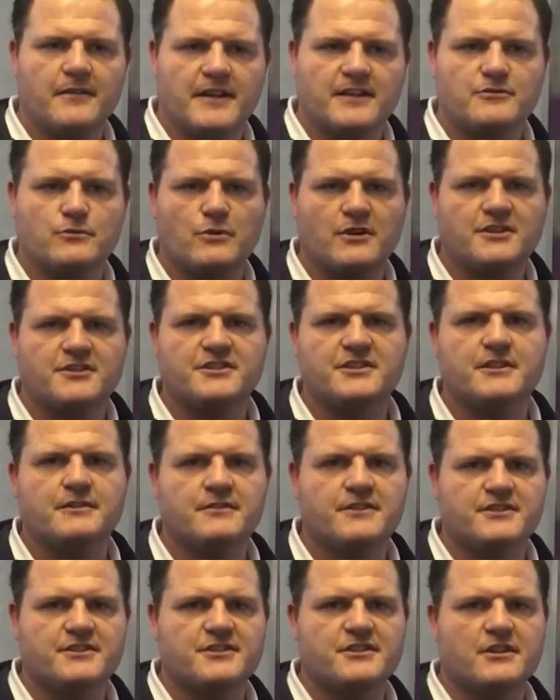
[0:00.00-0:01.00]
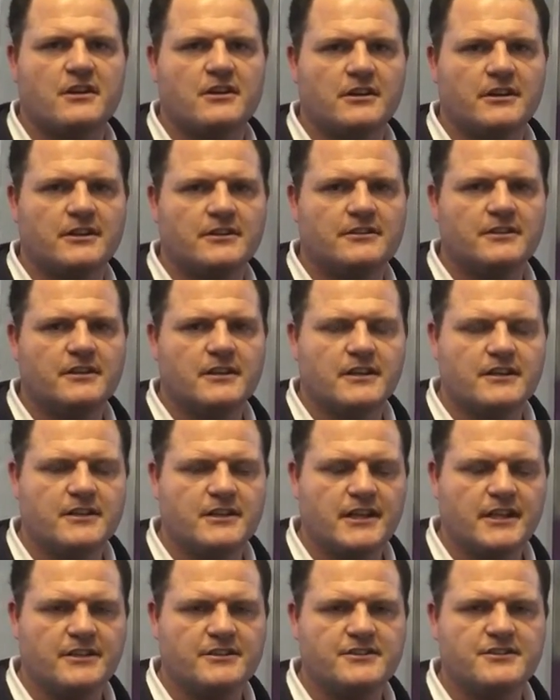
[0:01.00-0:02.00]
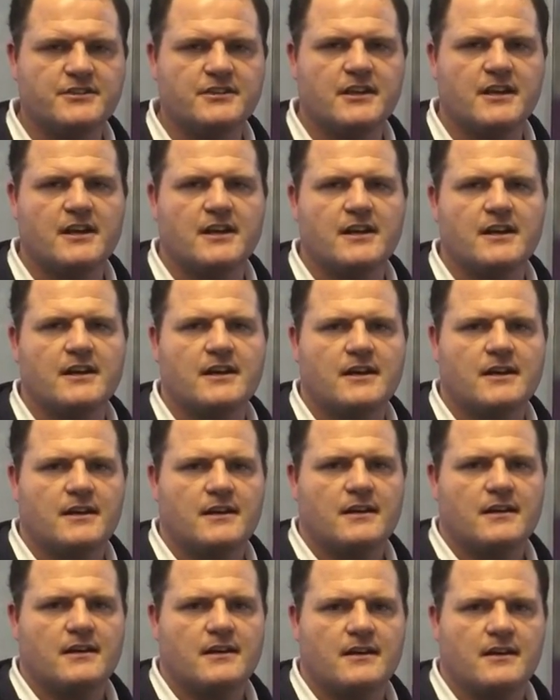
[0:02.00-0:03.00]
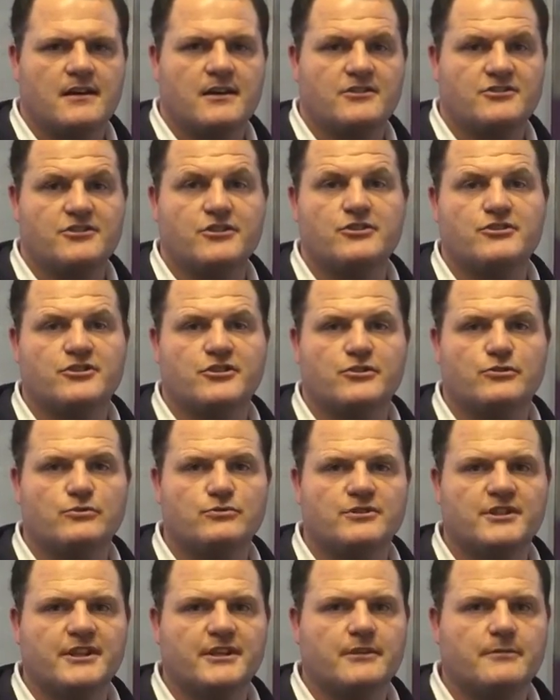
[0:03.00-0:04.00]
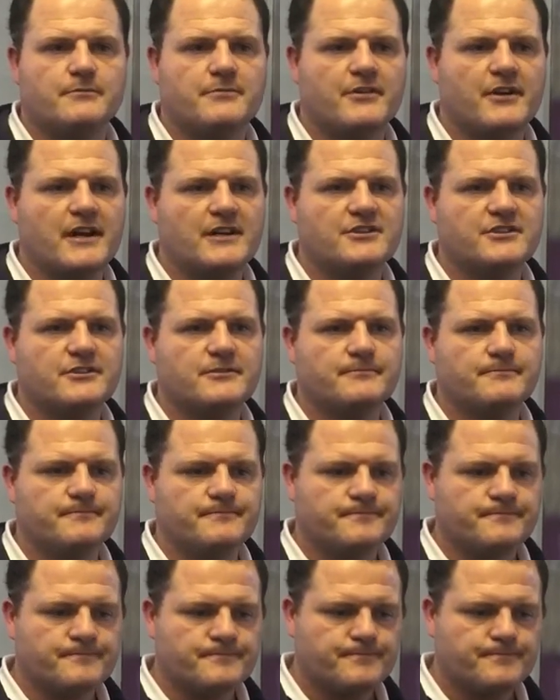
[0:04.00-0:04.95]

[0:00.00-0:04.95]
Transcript: and that's quite a serious sign and needs surgical decompression.